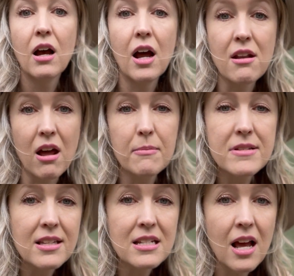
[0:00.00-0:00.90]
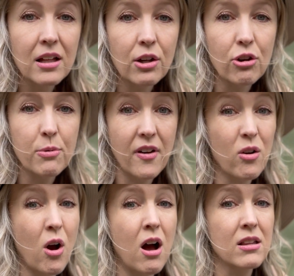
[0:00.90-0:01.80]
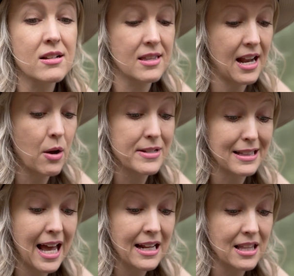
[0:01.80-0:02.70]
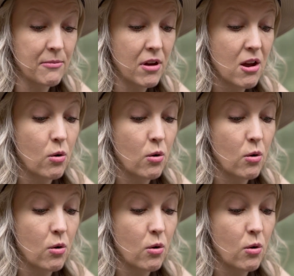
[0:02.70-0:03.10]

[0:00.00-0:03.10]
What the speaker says: Anonymously telling a group of alcoholics that I was like them